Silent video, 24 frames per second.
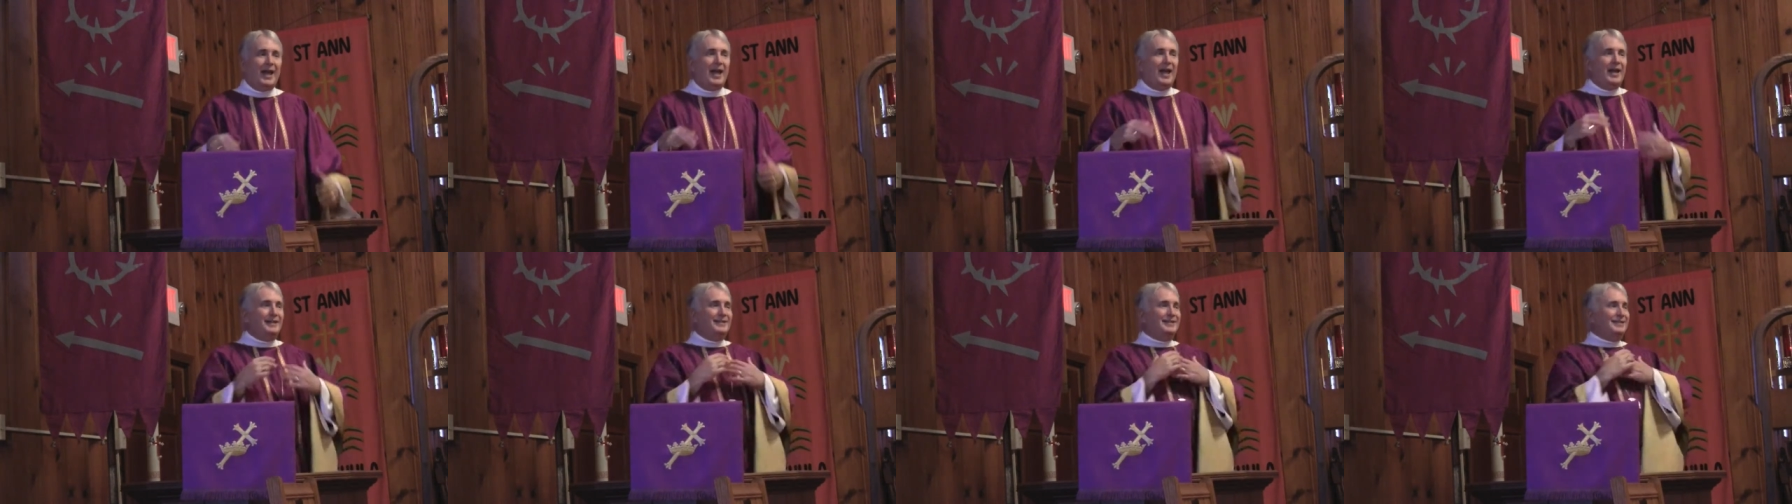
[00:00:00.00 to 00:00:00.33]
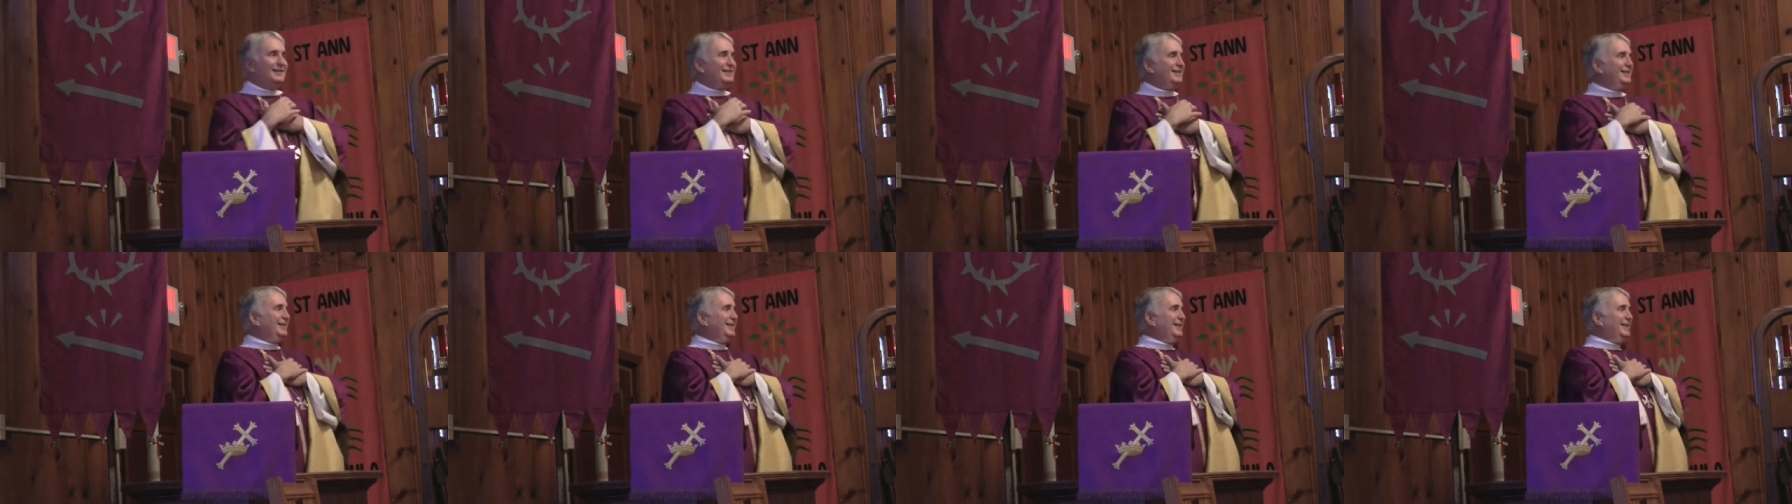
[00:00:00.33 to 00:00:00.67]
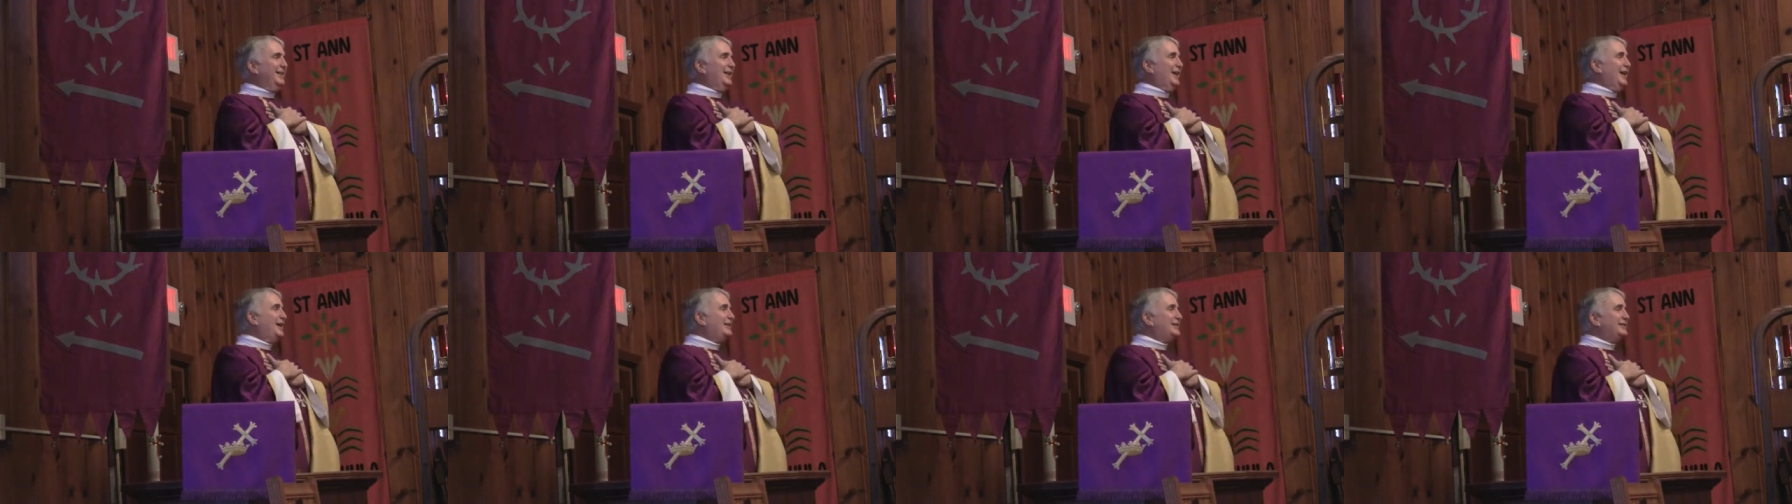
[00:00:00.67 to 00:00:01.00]
And
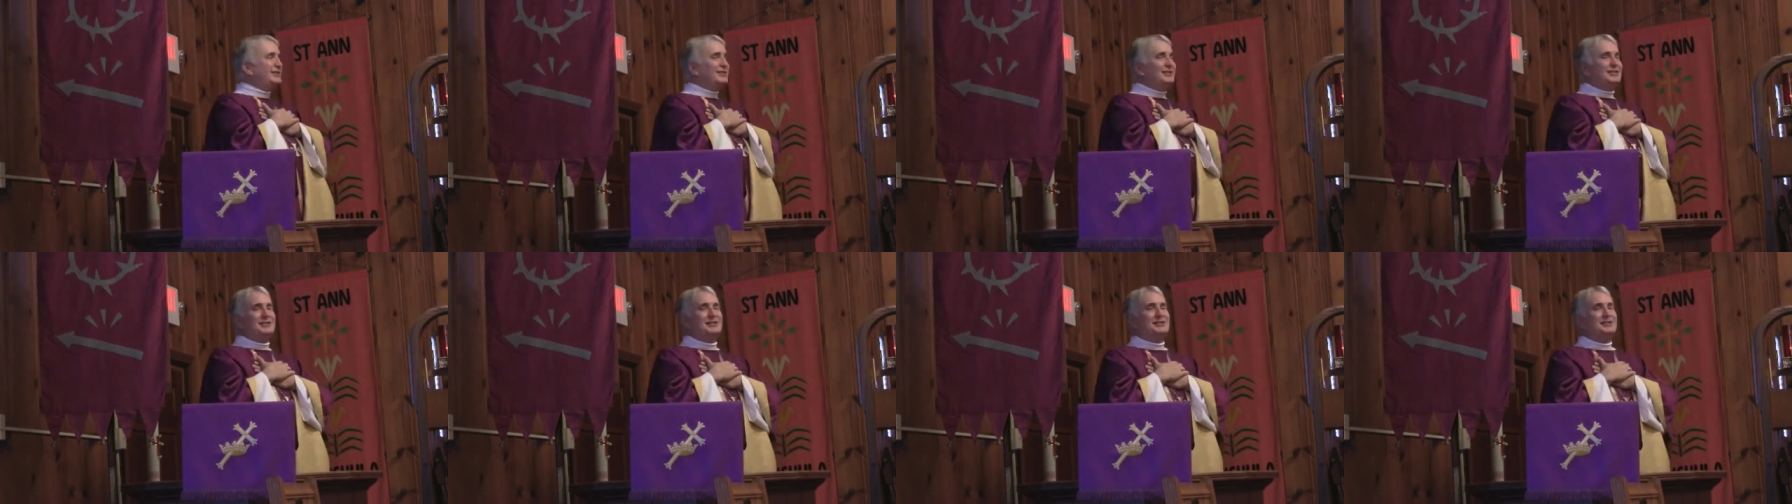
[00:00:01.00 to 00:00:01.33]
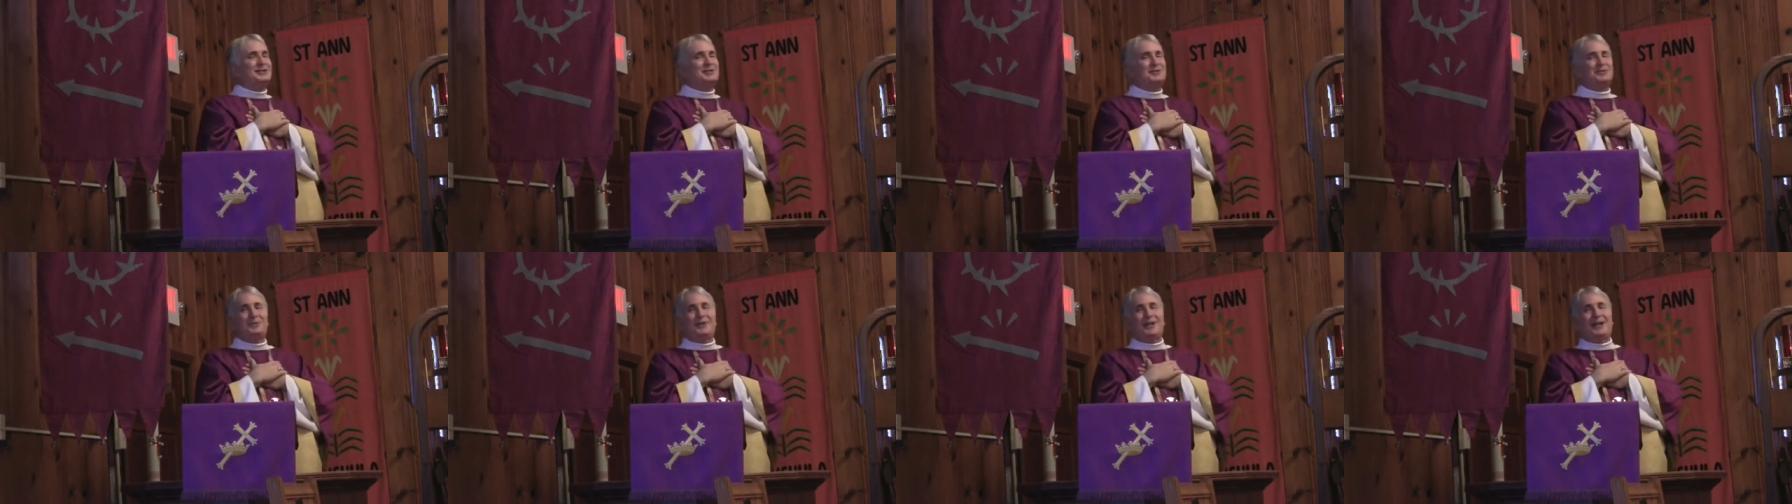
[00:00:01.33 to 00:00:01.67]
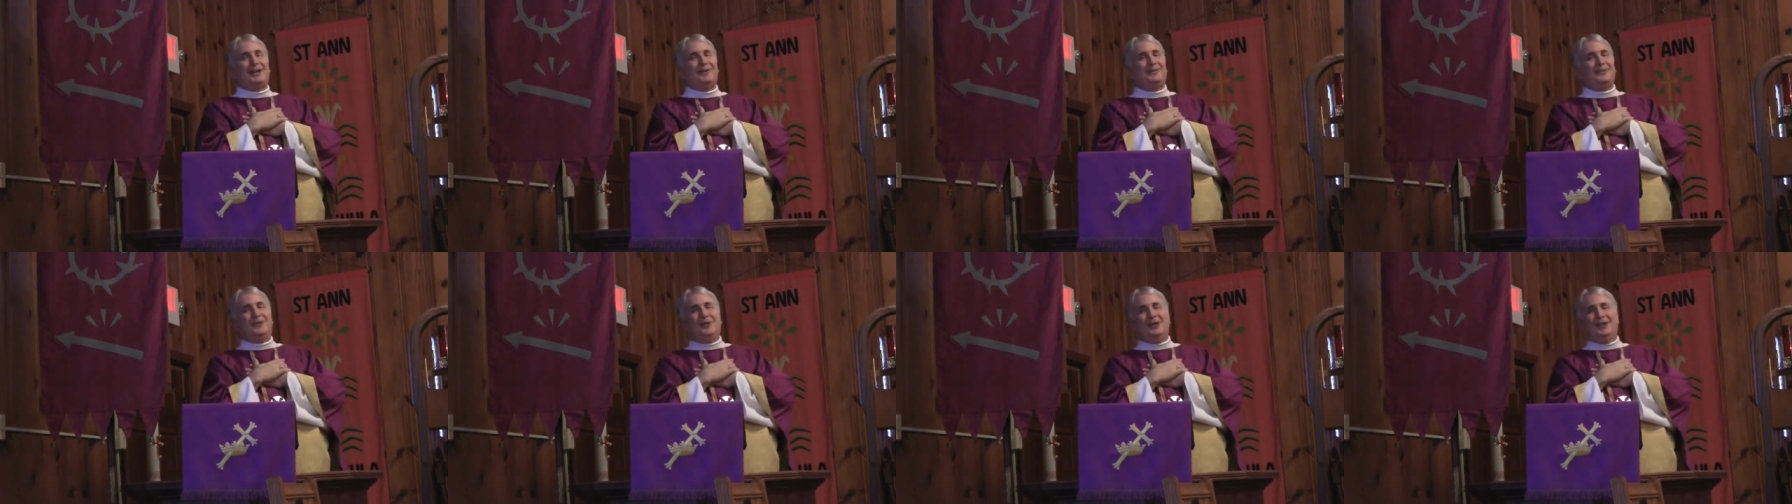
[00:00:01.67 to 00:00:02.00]
that's what
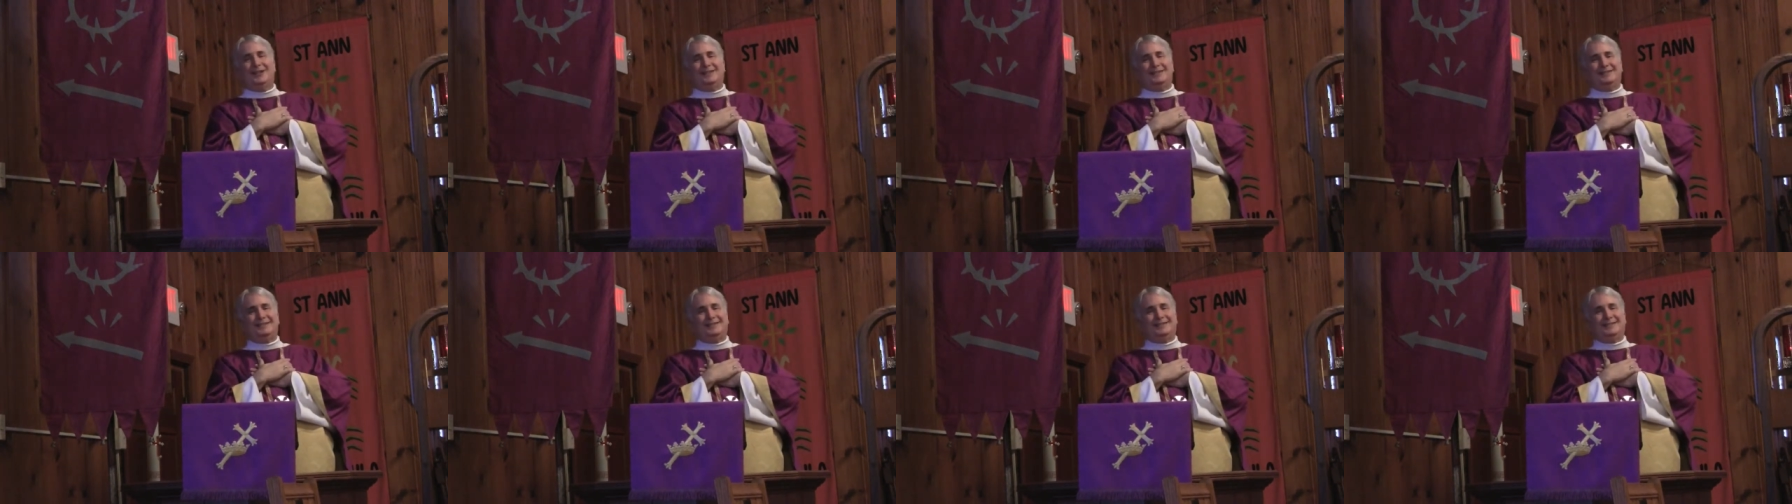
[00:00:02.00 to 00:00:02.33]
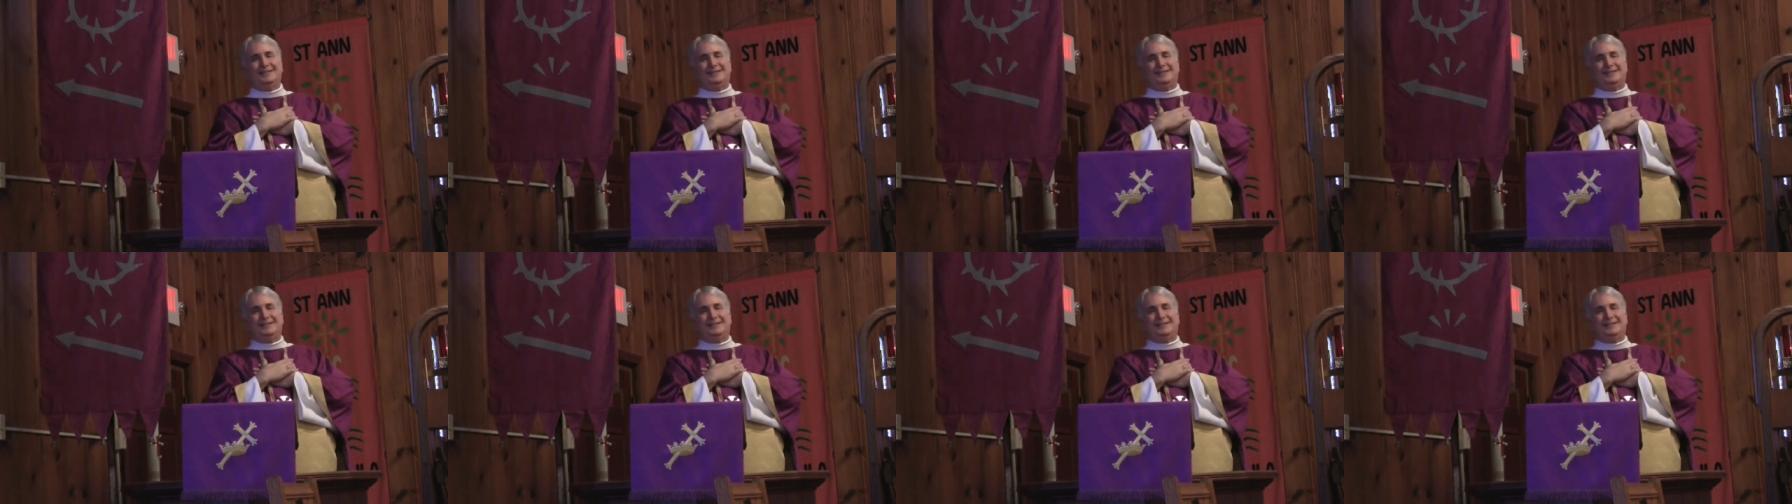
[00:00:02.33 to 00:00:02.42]
I want.